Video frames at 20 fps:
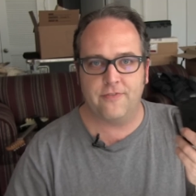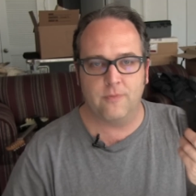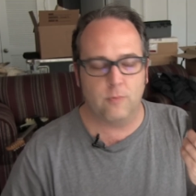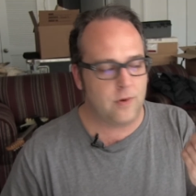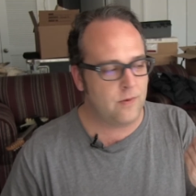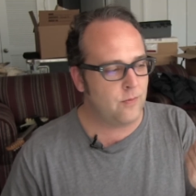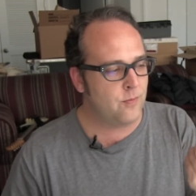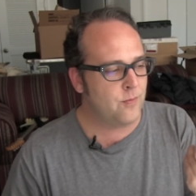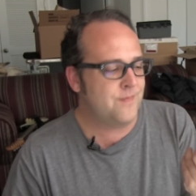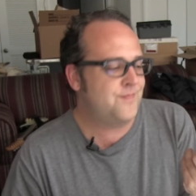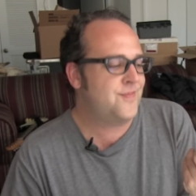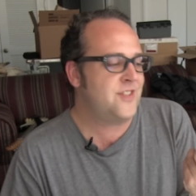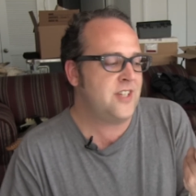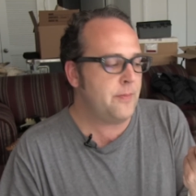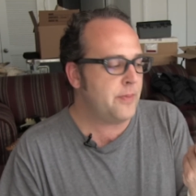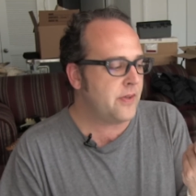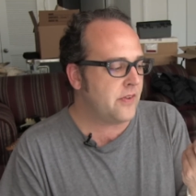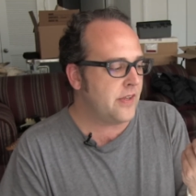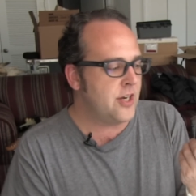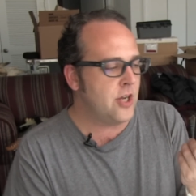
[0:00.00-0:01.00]
what's
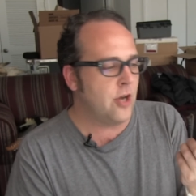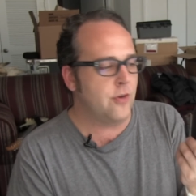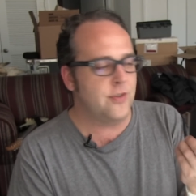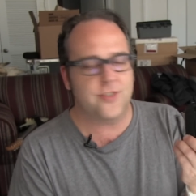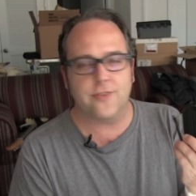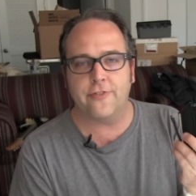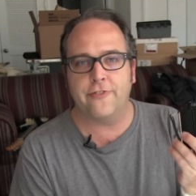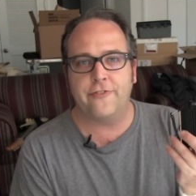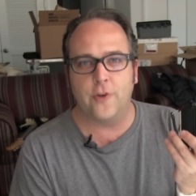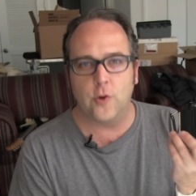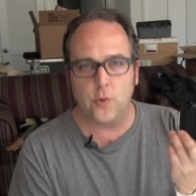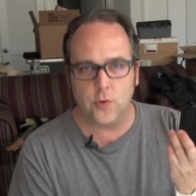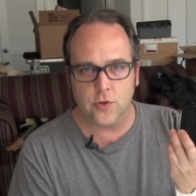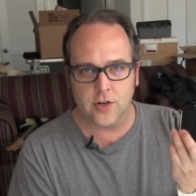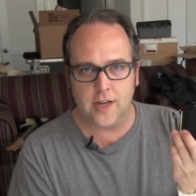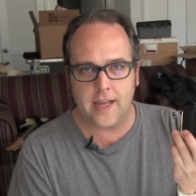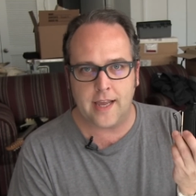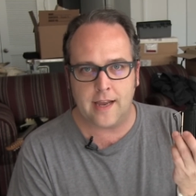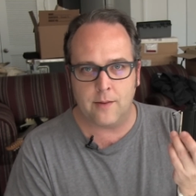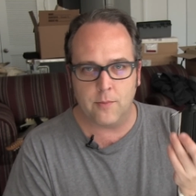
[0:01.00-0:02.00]
typically known as a
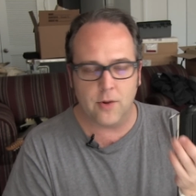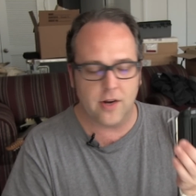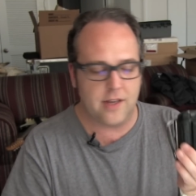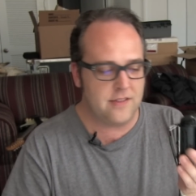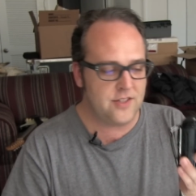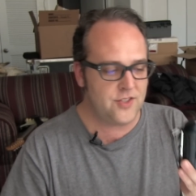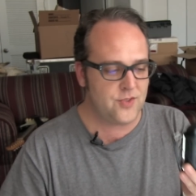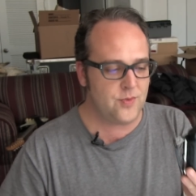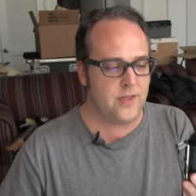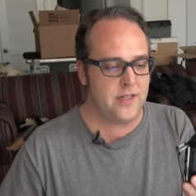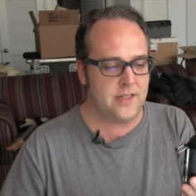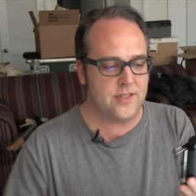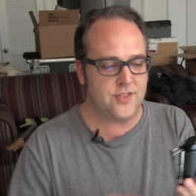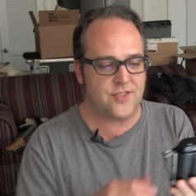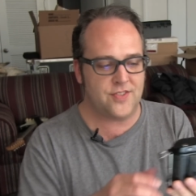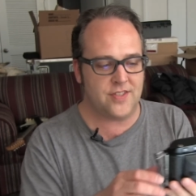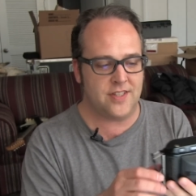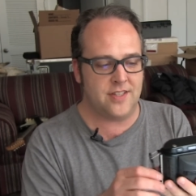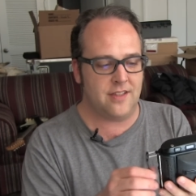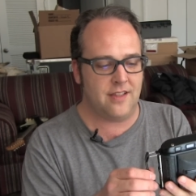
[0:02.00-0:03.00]
folder camera, and this one
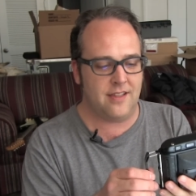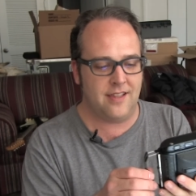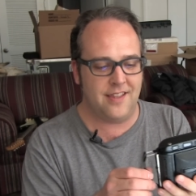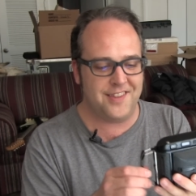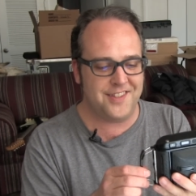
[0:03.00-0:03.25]
is it,